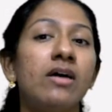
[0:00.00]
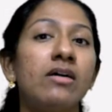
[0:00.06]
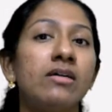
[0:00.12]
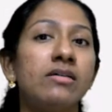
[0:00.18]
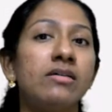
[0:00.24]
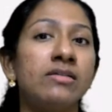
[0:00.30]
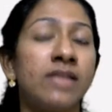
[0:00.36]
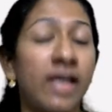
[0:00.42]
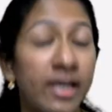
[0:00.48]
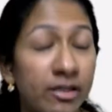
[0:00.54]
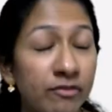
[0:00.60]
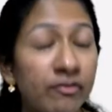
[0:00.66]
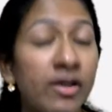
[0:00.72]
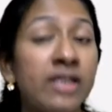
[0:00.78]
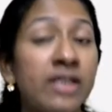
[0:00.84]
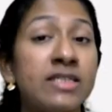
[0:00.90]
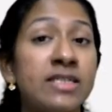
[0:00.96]
the header
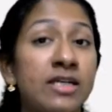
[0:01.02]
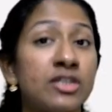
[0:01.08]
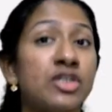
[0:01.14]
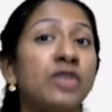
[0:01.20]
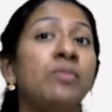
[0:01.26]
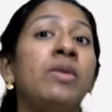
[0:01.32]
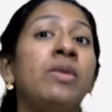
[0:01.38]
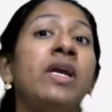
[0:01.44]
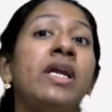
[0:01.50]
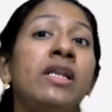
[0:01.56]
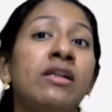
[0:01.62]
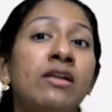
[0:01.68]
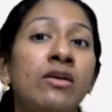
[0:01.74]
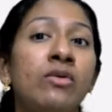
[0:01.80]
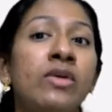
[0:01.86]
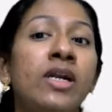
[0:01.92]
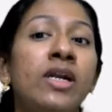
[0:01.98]
files that should be
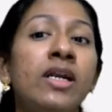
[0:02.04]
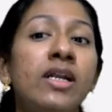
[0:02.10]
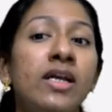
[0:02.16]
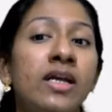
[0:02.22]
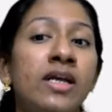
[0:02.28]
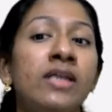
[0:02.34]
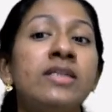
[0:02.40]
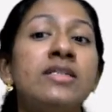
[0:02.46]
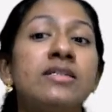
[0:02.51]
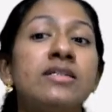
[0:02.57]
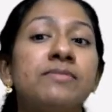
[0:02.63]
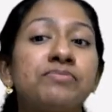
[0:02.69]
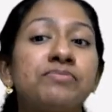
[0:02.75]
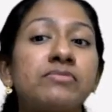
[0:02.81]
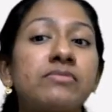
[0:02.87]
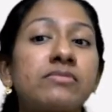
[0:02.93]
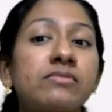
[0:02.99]
included is
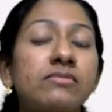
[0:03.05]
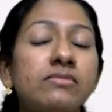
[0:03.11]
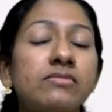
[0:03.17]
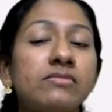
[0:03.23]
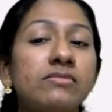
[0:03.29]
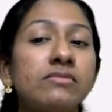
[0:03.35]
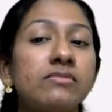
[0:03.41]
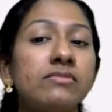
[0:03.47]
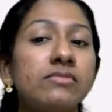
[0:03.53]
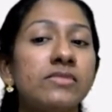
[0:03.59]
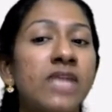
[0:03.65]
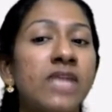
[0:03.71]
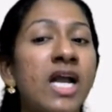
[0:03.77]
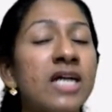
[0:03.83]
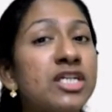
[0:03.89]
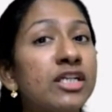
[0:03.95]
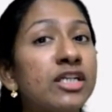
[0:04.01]

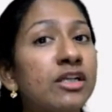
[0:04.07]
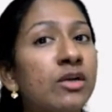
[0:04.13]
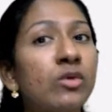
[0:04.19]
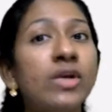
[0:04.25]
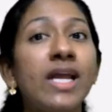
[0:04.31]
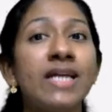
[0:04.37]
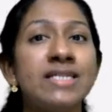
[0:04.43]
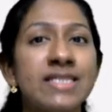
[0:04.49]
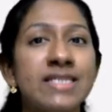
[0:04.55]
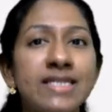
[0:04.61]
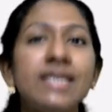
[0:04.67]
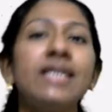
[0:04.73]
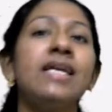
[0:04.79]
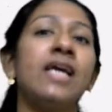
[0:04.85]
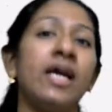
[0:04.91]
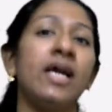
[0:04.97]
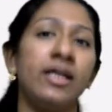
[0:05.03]
hash include
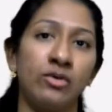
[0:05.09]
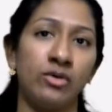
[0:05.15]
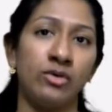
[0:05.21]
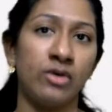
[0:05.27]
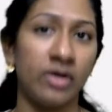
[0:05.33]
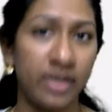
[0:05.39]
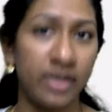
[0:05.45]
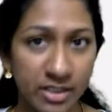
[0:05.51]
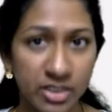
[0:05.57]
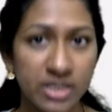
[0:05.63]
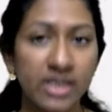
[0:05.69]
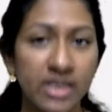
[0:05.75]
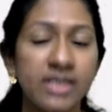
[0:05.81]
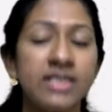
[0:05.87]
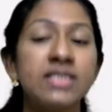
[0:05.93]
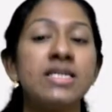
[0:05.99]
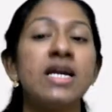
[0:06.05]
stdio.h.
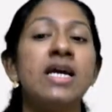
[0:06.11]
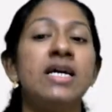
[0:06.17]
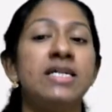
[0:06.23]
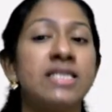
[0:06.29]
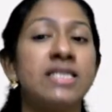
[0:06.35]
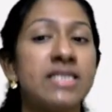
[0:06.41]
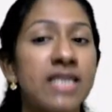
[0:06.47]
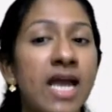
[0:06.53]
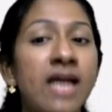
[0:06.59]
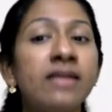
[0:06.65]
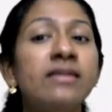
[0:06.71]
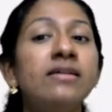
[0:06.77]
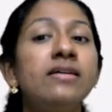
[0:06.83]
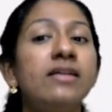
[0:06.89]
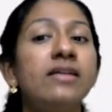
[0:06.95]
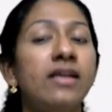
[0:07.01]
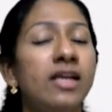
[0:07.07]
It is
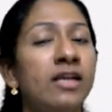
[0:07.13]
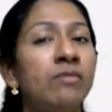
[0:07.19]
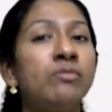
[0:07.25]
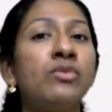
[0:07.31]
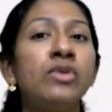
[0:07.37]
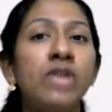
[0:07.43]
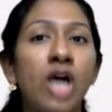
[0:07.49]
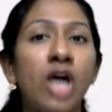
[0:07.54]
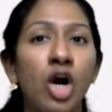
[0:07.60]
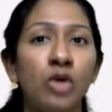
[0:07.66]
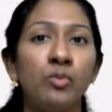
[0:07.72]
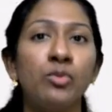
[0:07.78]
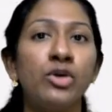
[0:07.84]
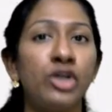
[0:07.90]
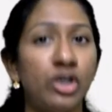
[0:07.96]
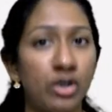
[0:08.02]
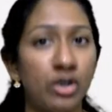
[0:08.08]
standard input
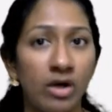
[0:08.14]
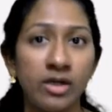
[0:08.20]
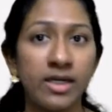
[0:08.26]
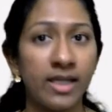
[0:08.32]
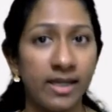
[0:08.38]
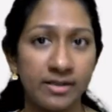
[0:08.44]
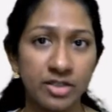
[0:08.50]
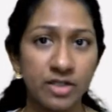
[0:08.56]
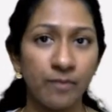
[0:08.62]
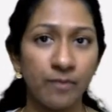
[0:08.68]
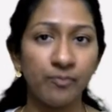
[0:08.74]
output.h.